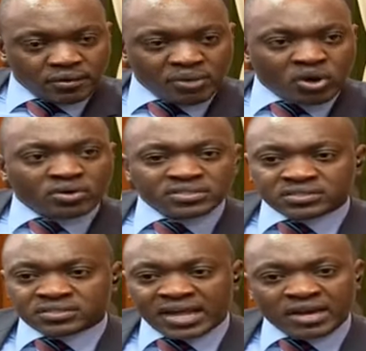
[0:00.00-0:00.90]

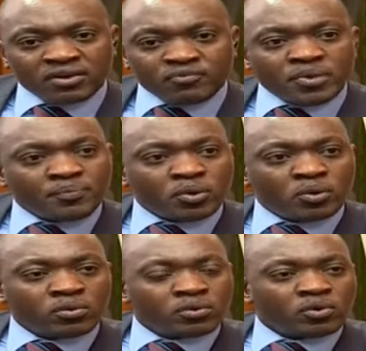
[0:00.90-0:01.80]
Because there are a lot of
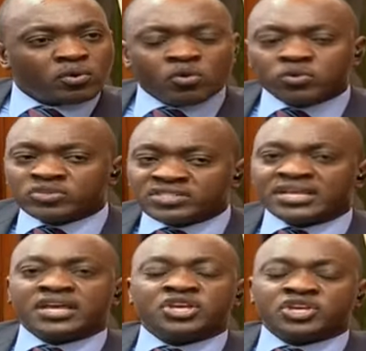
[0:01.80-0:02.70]
people who
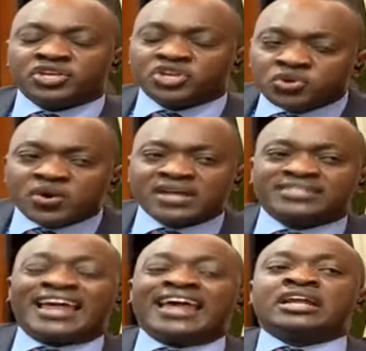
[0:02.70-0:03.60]
see you
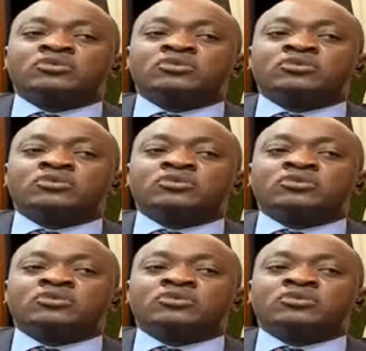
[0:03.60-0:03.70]
as an